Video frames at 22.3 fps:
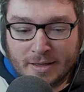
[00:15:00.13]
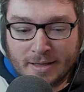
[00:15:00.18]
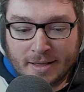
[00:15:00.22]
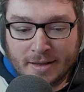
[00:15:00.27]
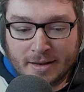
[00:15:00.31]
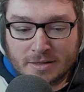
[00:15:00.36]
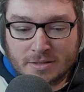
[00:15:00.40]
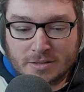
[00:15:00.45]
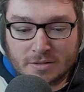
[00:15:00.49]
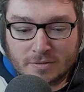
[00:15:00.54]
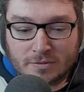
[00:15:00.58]

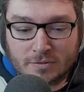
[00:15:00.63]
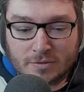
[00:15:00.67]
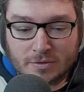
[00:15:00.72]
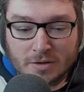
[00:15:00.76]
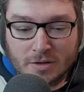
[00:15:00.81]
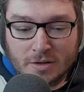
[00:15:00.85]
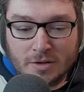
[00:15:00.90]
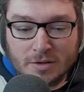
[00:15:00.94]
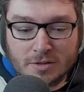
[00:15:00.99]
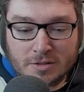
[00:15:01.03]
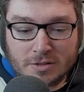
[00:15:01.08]
active.
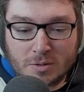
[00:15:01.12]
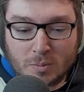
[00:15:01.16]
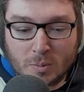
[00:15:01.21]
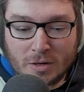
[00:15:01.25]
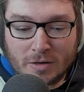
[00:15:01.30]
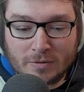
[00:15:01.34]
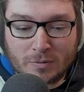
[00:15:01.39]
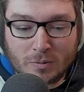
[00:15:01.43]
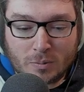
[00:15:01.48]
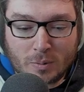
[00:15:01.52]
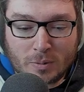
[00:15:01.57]
So
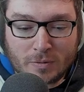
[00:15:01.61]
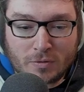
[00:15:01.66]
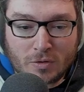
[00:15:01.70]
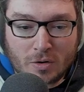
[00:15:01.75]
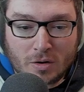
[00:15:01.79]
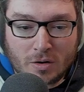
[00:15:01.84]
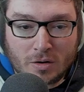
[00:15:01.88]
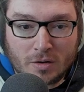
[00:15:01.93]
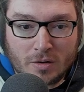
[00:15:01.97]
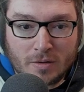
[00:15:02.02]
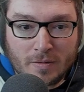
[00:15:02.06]
whenever we've
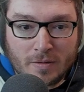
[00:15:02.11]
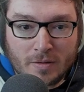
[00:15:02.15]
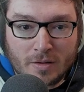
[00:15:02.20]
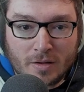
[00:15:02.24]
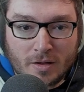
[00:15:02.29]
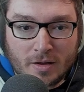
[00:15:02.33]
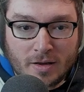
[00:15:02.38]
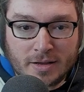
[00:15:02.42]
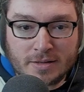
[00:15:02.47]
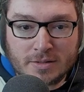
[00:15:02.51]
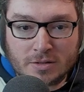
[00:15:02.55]
got
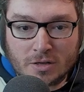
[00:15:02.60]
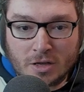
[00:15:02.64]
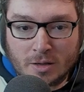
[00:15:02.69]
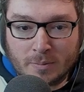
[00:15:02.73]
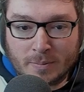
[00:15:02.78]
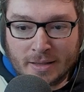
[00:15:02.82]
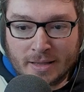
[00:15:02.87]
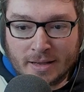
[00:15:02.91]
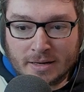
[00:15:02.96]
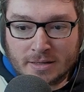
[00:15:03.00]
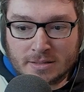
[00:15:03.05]
ice
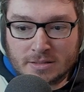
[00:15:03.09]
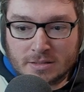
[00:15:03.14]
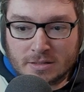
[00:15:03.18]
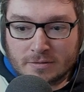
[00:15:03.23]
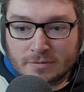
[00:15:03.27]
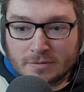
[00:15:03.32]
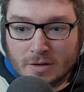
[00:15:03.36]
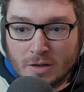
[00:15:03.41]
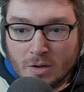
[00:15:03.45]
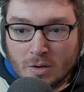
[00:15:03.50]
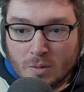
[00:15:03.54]
armor
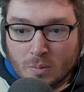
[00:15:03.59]
active,